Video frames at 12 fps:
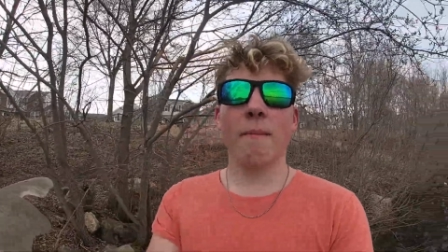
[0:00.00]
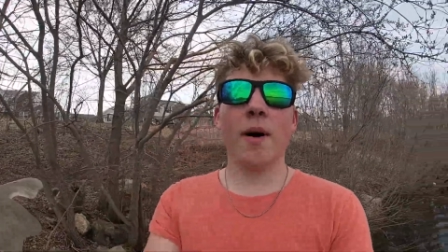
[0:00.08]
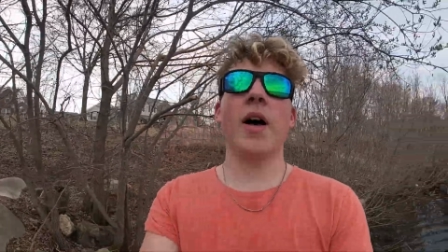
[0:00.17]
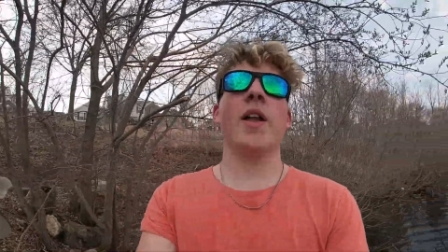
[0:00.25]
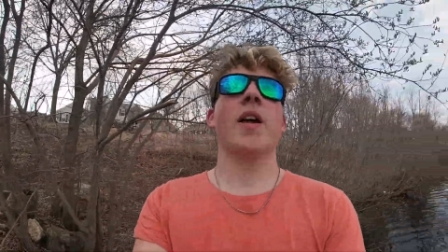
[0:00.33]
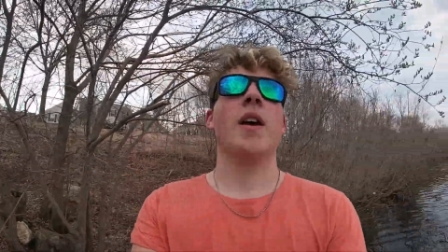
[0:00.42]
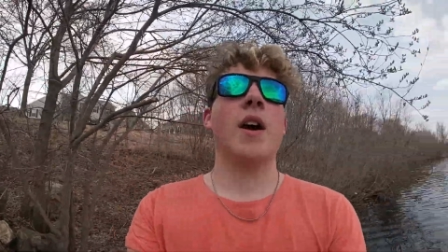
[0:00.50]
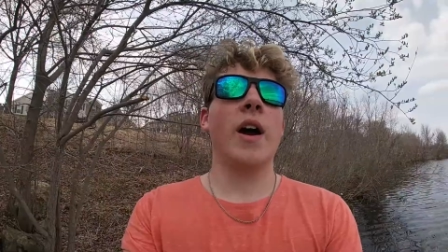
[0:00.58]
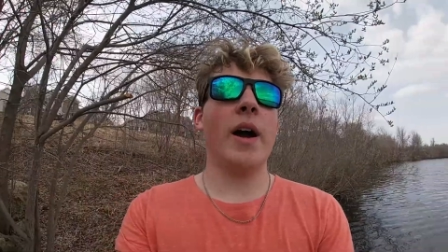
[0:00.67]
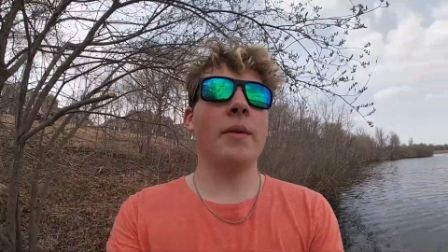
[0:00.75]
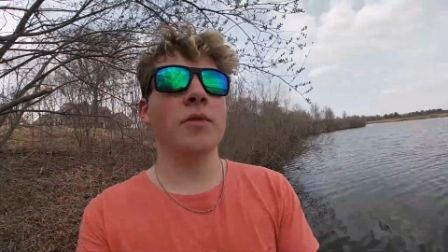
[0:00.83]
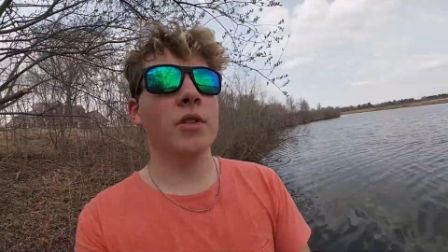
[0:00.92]
but
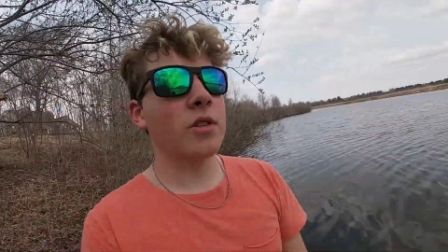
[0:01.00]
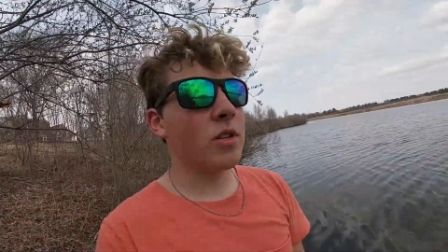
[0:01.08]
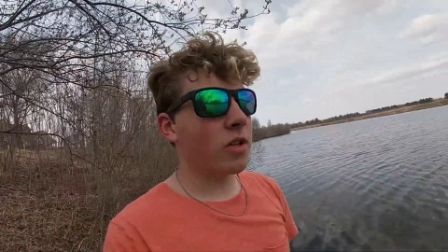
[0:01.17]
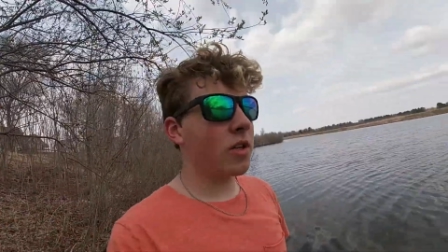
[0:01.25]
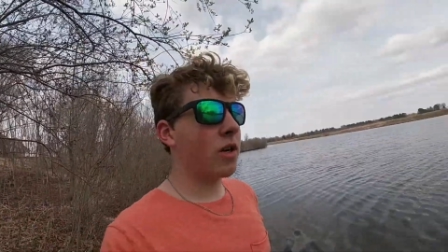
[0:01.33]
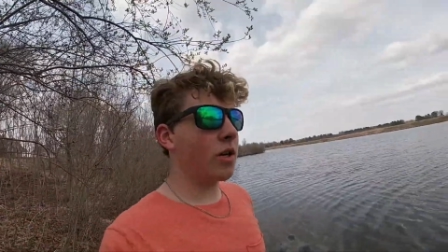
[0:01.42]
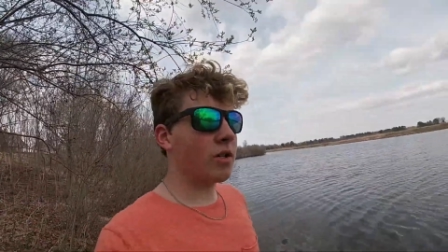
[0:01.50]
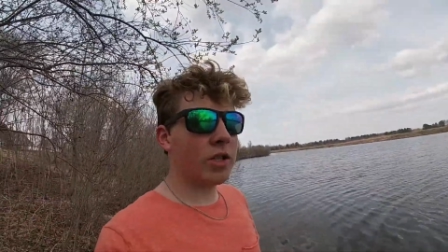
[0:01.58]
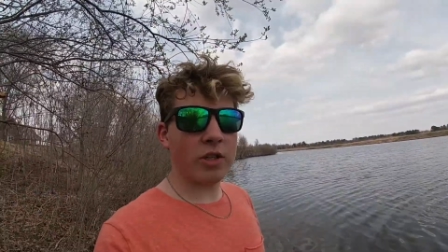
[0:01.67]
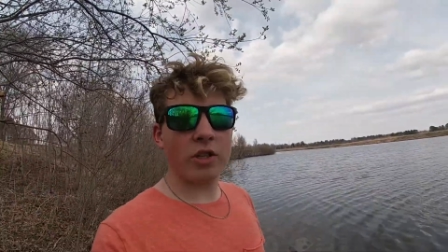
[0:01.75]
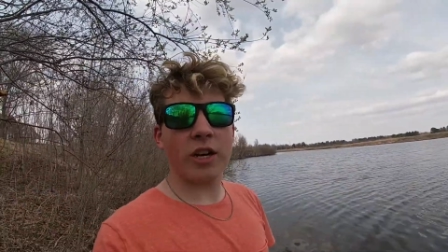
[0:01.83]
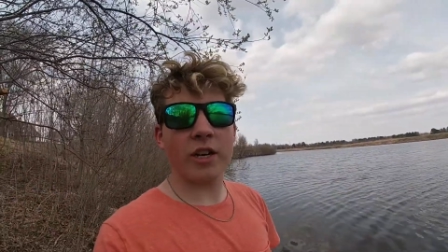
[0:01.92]
I'm just gonna
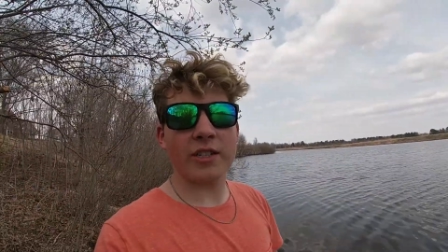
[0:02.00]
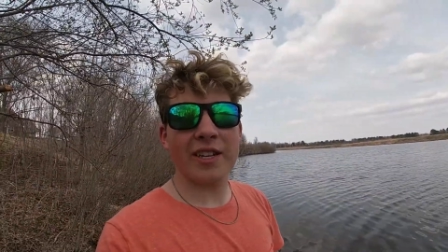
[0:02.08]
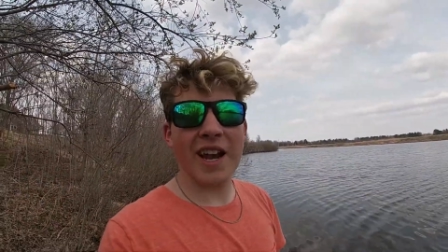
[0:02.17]
set you guys